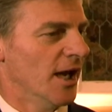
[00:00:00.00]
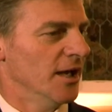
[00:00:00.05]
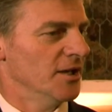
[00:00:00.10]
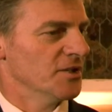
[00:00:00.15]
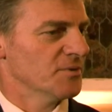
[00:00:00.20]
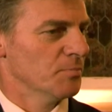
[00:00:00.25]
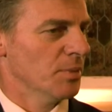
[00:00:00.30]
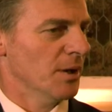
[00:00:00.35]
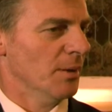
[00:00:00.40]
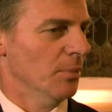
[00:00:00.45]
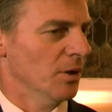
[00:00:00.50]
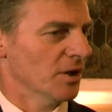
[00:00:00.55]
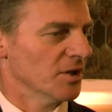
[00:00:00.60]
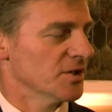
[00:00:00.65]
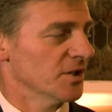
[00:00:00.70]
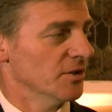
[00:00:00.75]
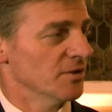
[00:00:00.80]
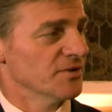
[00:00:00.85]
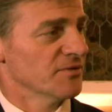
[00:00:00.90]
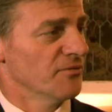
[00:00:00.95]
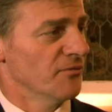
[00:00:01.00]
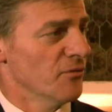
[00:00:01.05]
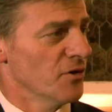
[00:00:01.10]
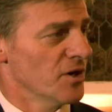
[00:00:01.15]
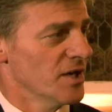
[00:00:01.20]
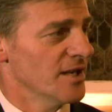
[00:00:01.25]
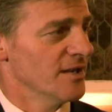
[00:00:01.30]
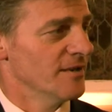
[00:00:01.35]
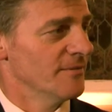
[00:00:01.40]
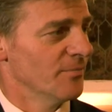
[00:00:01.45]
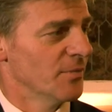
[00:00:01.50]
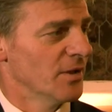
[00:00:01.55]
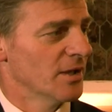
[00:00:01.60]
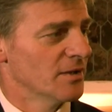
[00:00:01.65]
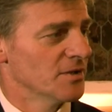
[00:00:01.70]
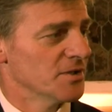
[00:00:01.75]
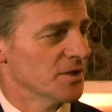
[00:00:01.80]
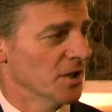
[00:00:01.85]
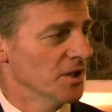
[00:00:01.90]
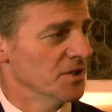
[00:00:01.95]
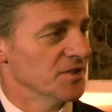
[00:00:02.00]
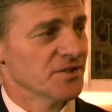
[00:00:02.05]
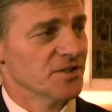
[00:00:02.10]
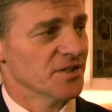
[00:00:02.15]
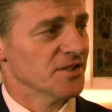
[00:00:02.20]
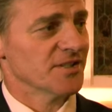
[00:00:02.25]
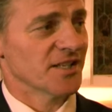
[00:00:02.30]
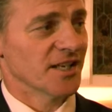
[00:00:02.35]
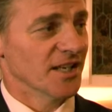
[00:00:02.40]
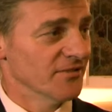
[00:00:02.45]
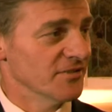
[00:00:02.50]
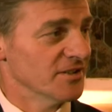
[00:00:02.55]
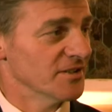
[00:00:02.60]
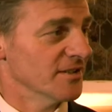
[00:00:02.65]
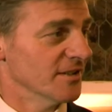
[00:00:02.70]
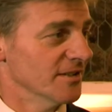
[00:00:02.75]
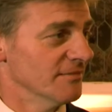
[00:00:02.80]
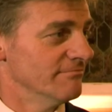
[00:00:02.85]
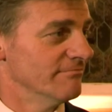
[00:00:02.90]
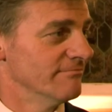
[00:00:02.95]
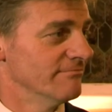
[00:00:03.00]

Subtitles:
it's public, so it's free, so let's just give it to them.